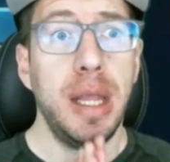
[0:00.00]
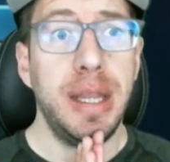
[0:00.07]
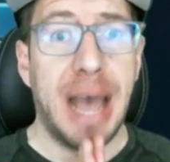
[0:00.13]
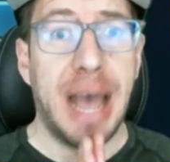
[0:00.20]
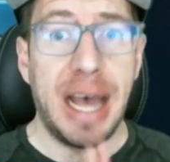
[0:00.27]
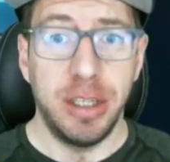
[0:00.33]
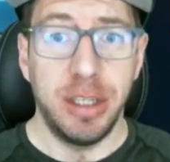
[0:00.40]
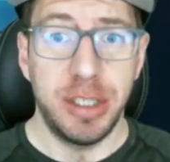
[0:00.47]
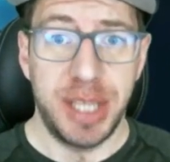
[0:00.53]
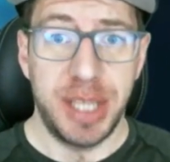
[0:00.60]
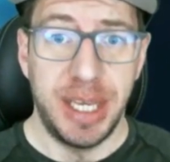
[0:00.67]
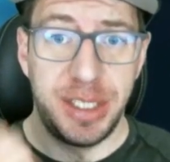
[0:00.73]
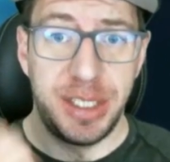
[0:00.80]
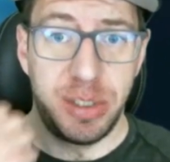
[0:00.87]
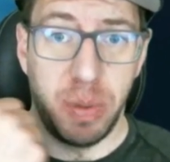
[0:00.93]
that looks
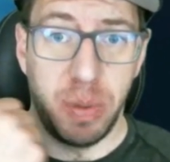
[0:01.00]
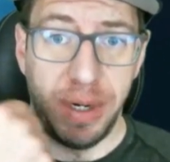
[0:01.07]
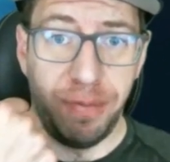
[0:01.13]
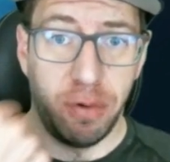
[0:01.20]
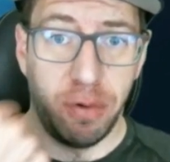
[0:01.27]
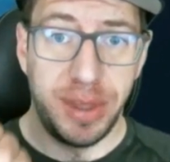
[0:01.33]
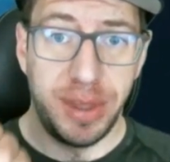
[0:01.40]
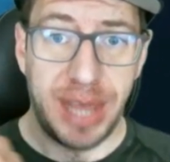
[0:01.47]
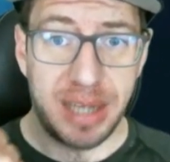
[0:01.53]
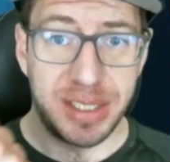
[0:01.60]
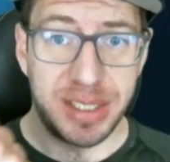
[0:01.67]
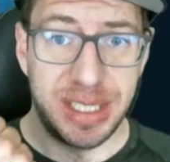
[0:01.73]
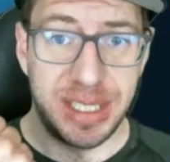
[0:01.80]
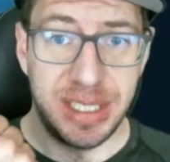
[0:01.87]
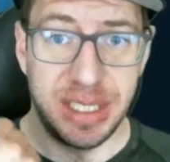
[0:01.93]
like
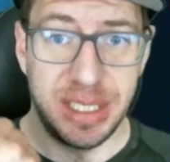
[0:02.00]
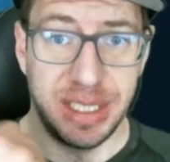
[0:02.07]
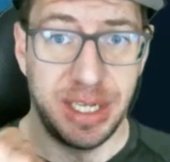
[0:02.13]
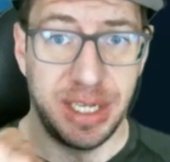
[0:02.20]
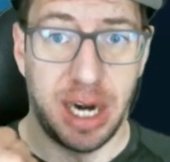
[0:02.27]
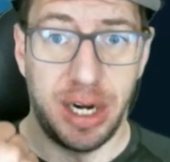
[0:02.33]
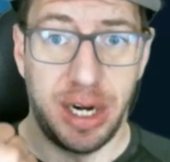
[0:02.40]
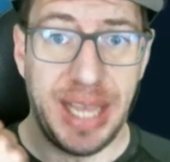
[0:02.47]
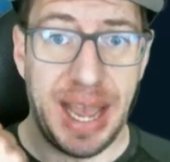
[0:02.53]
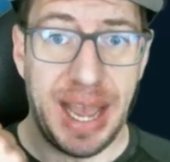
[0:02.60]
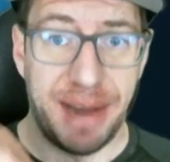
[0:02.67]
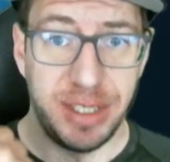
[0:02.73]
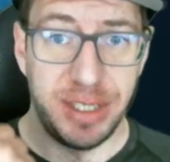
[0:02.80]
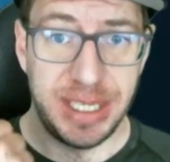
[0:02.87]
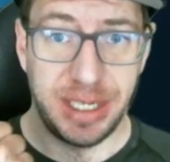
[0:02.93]
24,000 Linari
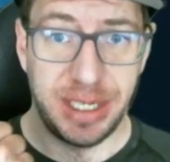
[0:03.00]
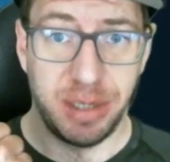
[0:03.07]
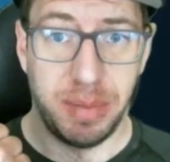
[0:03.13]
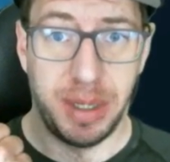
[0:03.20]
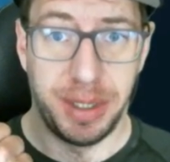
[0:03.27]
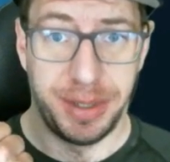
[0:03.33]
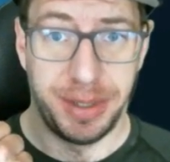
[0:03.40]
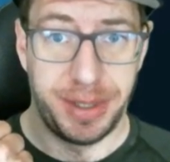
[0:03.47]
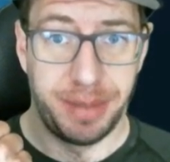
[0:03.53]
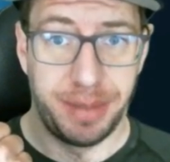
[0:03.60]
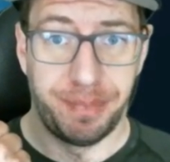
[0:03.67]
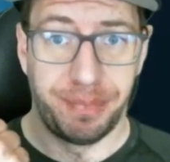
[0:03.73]
every single month.